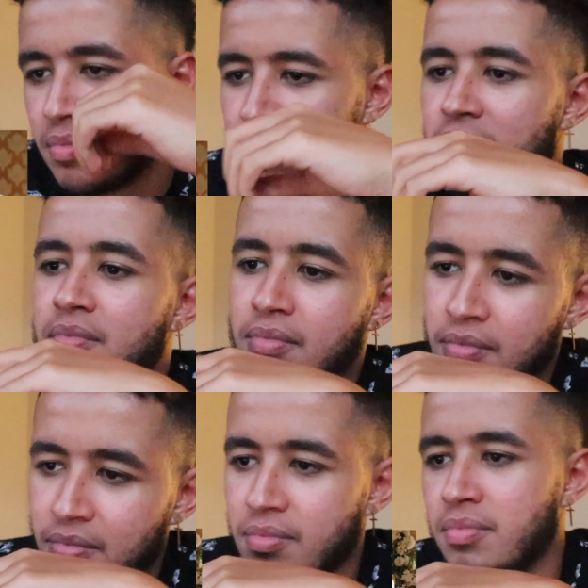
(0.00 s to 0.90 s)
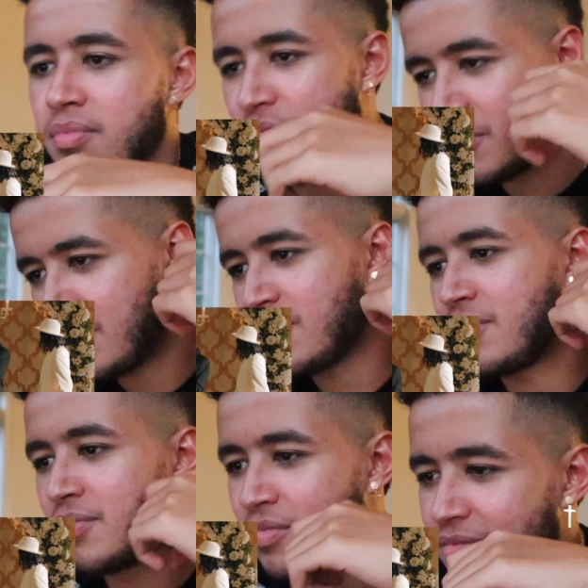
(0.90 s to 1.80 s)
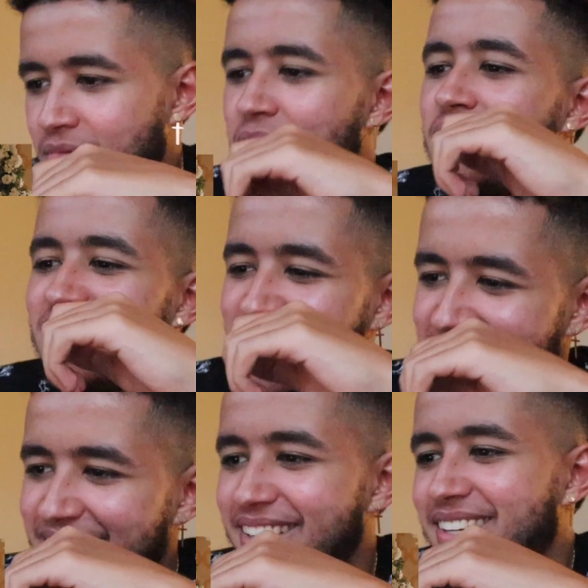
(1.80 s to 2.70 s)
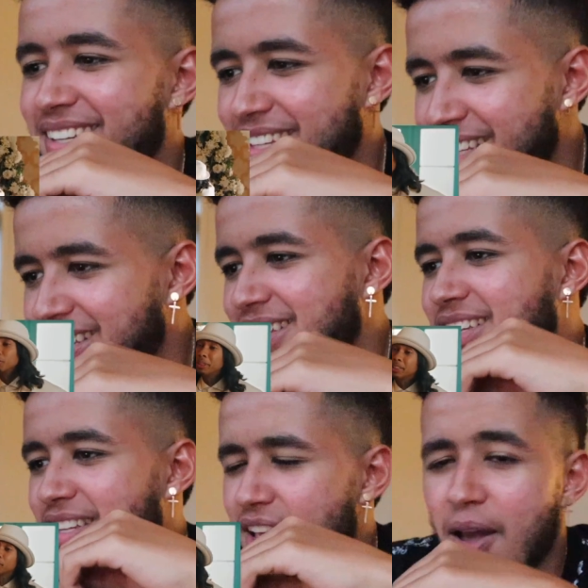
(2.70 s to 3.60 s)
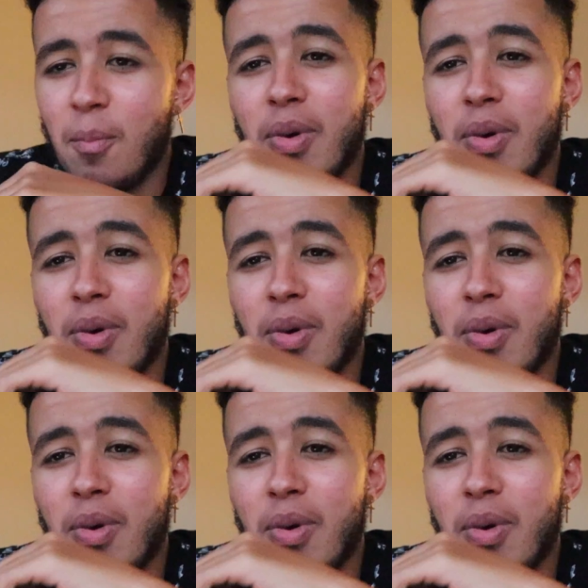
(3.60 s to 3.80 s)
since a youngin', we elope. All about a loaf, for this bread get you toast. Bitch.